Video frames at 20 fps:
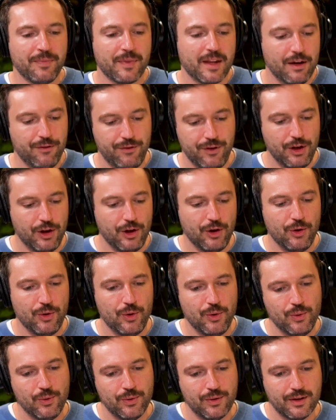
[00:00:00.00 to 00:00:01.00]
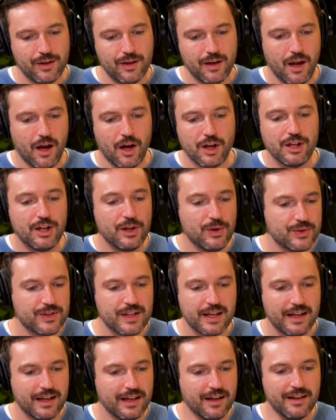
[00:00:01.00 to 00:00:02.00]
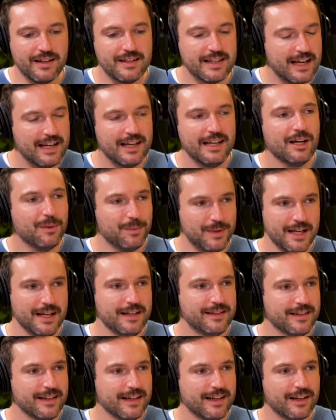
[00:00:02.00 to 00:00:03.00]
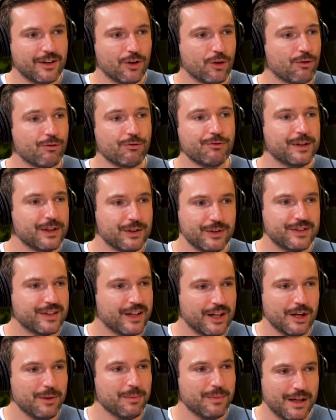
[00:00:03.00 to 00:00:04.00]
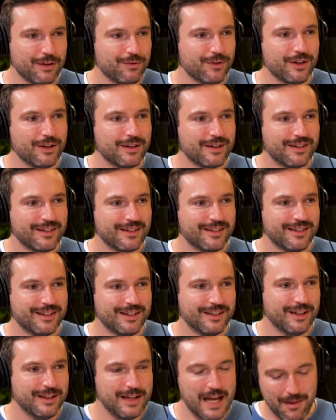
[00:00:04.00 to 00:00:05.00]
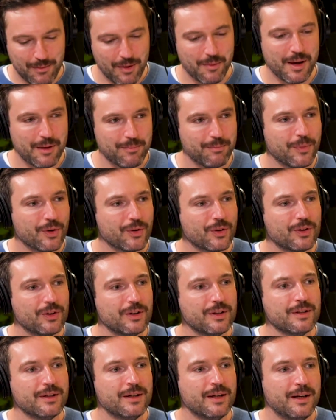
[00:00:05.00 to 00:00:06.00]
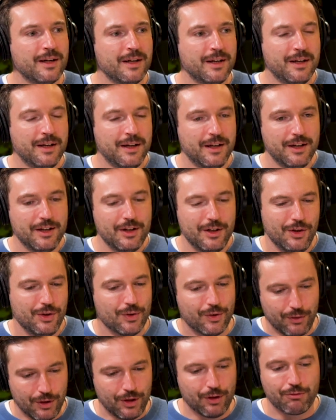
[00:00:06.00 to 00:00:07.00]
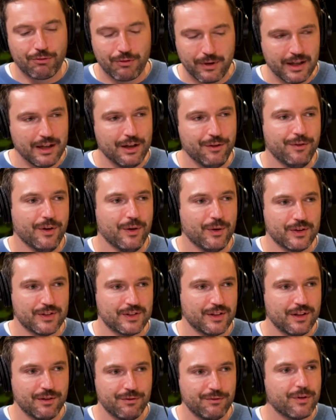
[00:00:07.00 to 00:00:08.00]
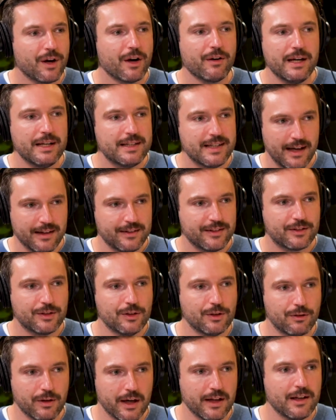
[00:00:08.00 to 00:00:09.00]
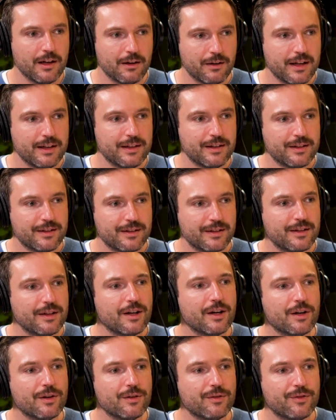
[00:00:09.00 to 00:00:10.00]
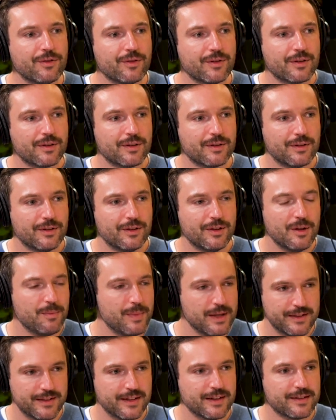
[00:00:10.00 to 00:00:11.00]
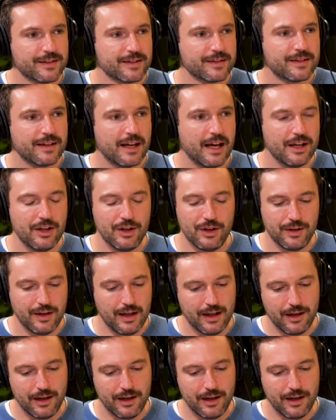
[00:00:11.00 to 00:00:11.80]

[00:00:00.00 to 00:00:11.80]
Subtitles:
If you are using a daily updating or real time even MMM model, you're really focused on the very tactical granular end of the business, and